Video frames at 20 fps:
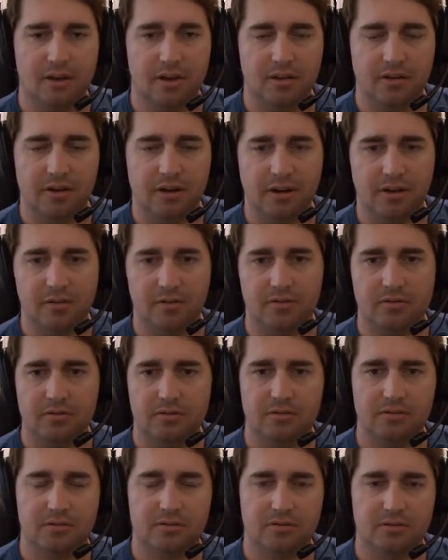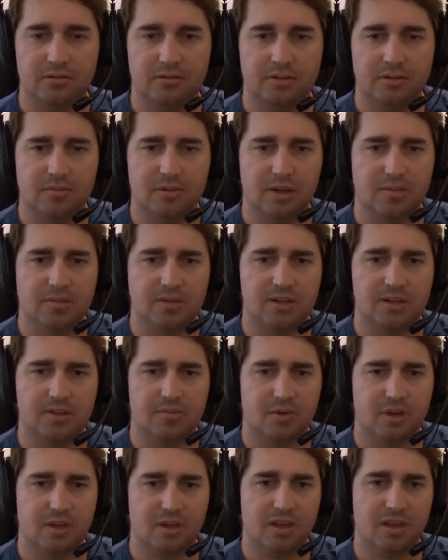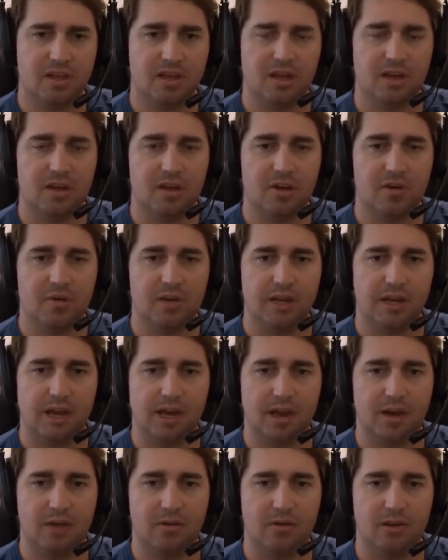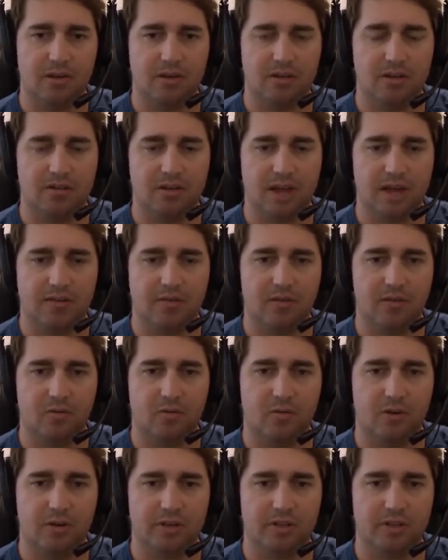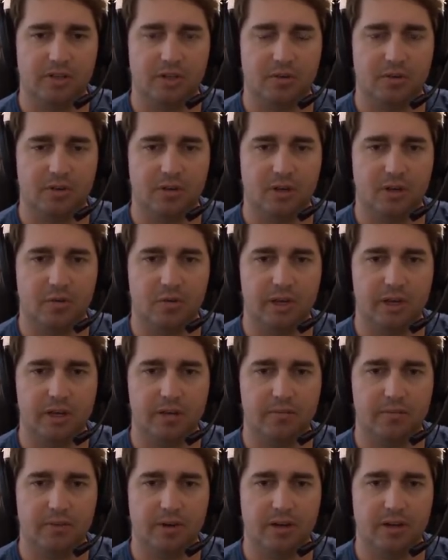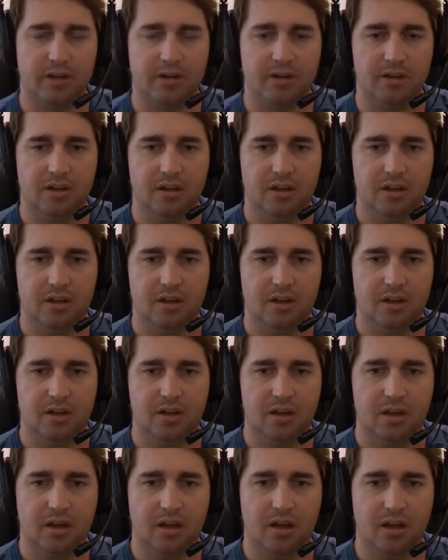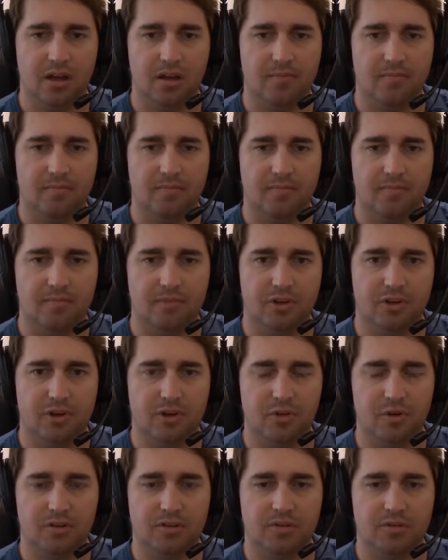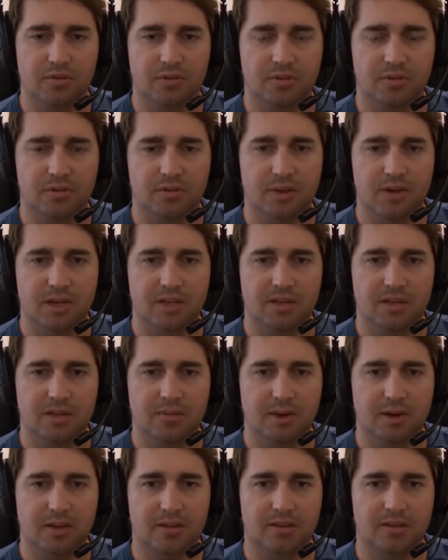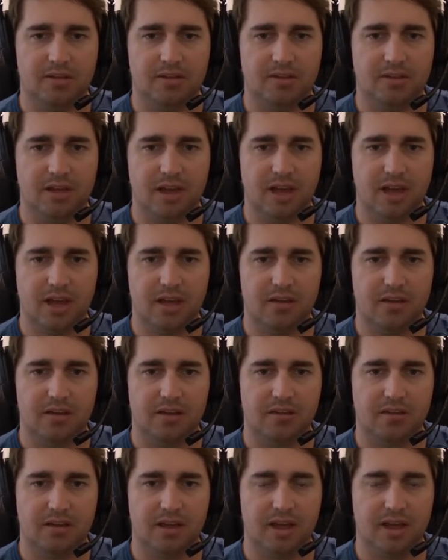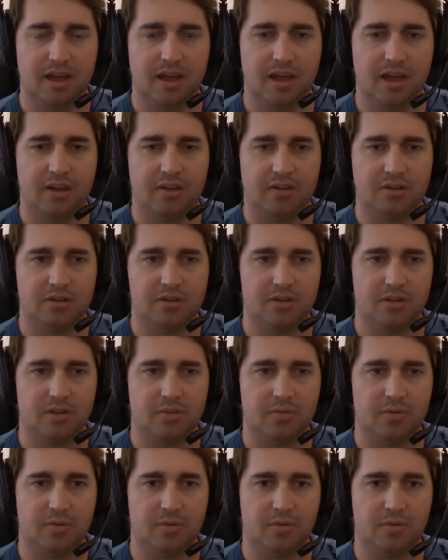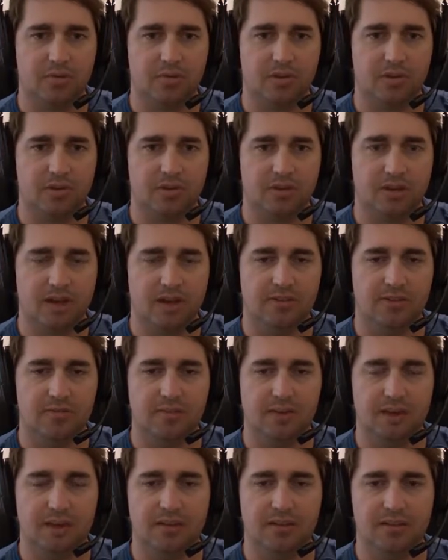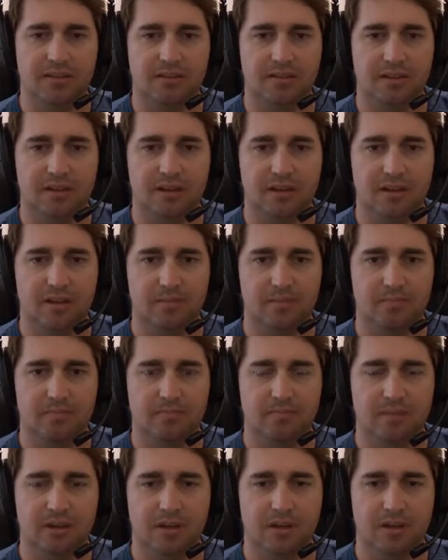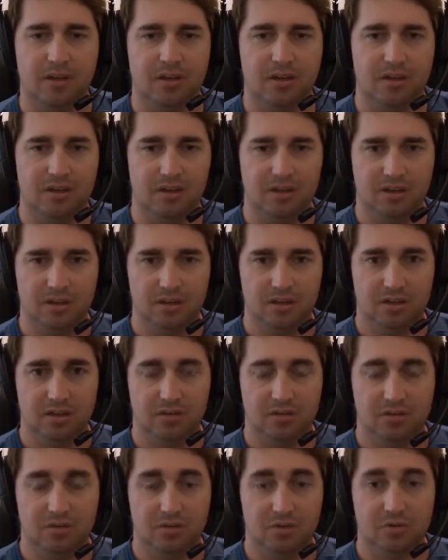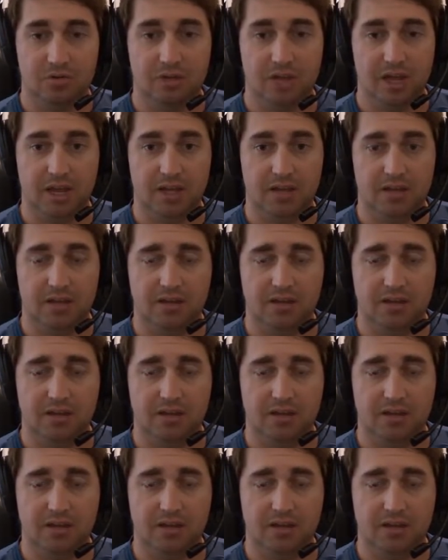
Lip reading: heroes. Sometimes I spread the king and queen out and have the warden stick with the queen, but you know what's amazing about this attack is that I actually triple this guy's base. It was so dead.